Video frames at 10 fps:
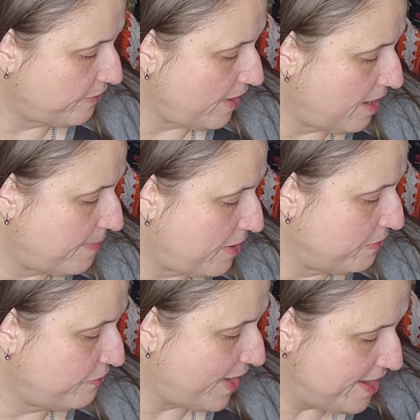
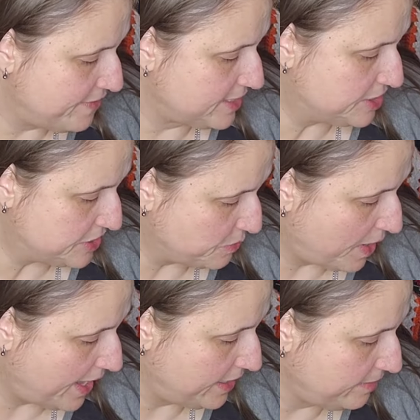about five inches
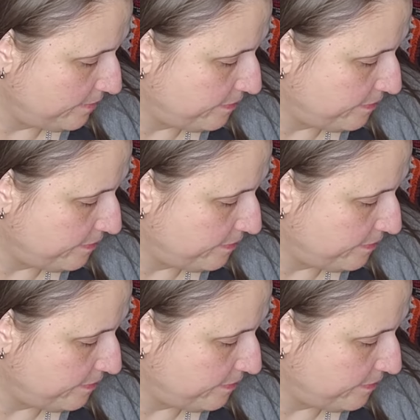wide